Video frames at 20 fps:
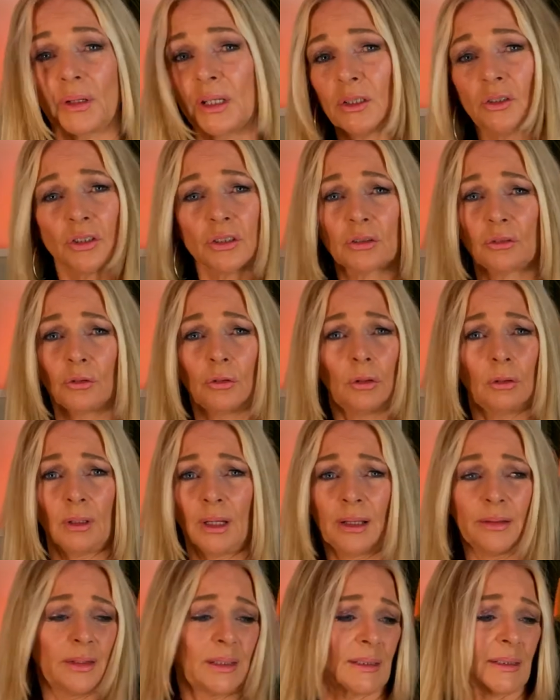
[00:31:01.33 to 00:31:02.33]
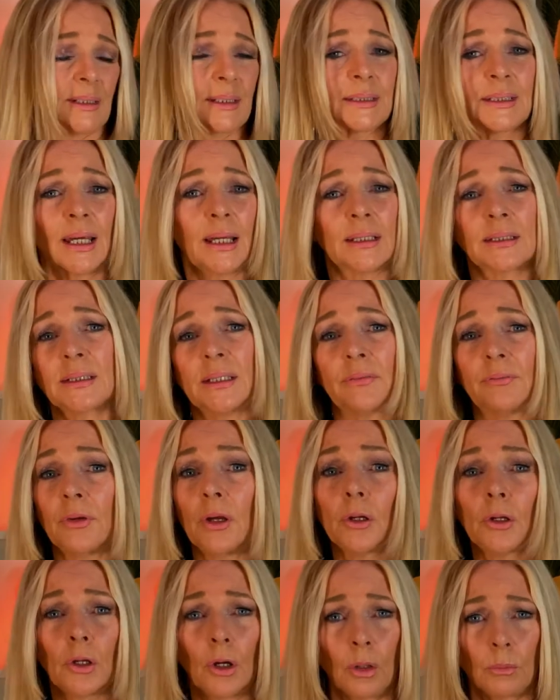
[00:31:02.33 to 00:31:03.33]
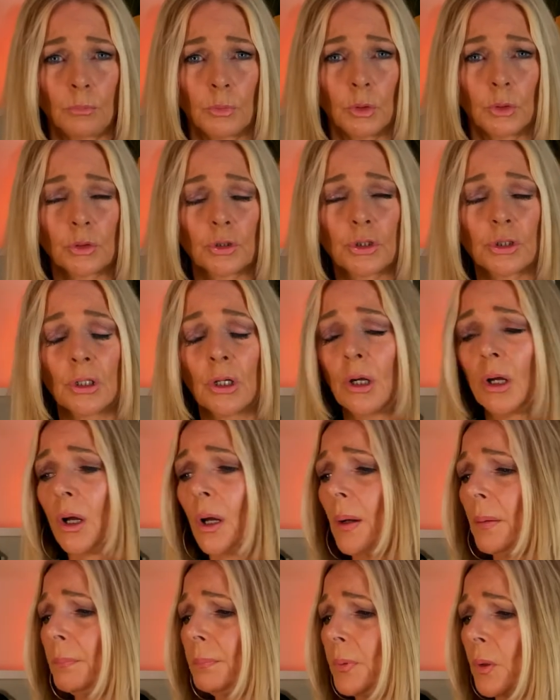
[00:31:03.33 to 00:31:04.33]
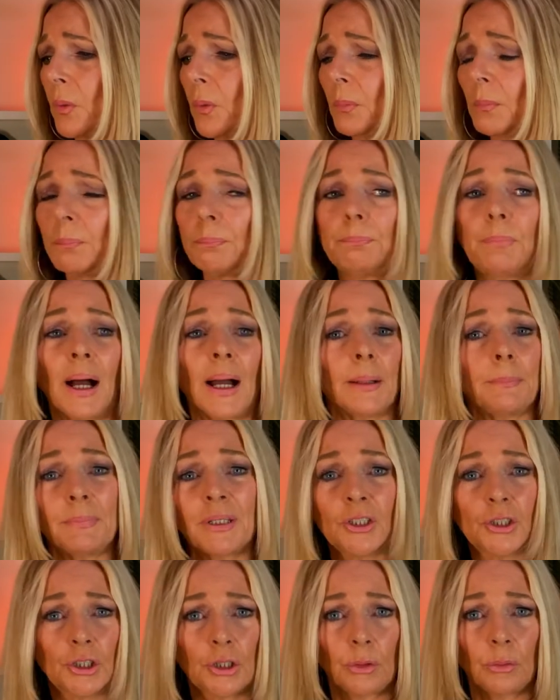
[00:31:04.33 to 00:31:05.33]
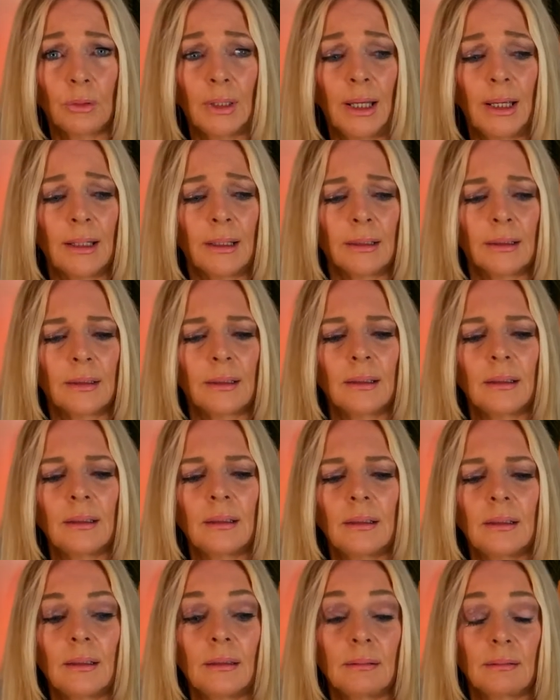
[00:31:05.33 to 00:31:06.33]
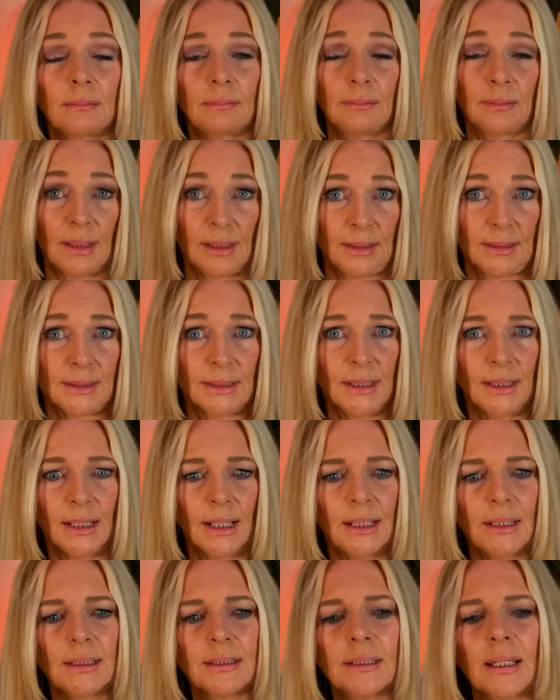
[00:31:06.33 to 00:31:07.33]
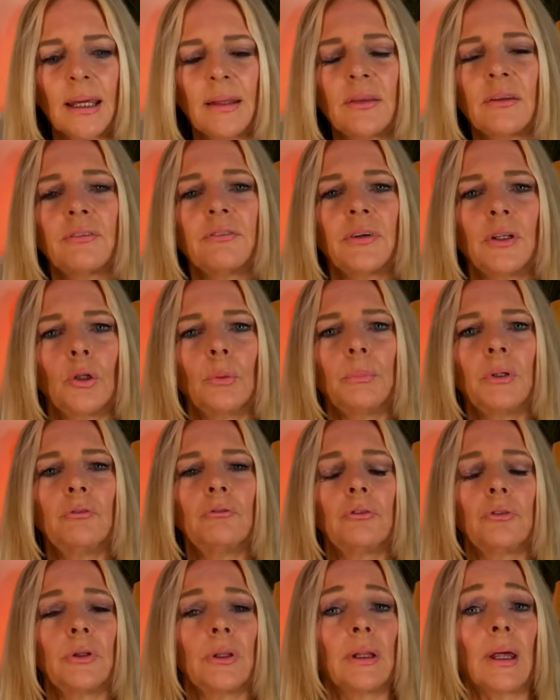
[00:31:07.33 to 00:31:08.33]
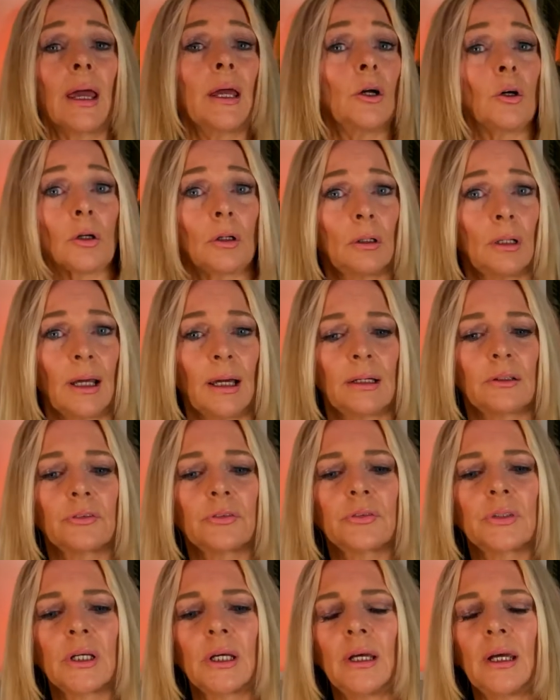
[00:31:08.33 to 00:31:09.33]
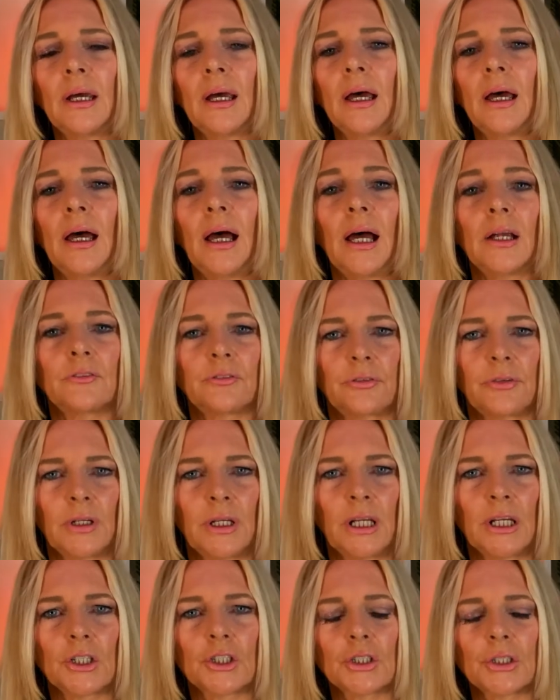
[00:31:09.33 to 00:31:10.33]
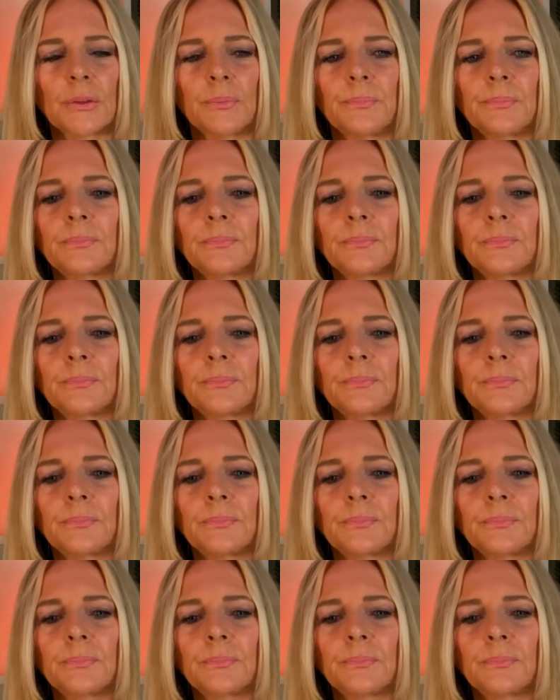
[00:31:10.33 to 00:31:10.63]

it doesn't look like this detective got much, but by mid-July nineteen eighty, the filming for They All Laughed had finished.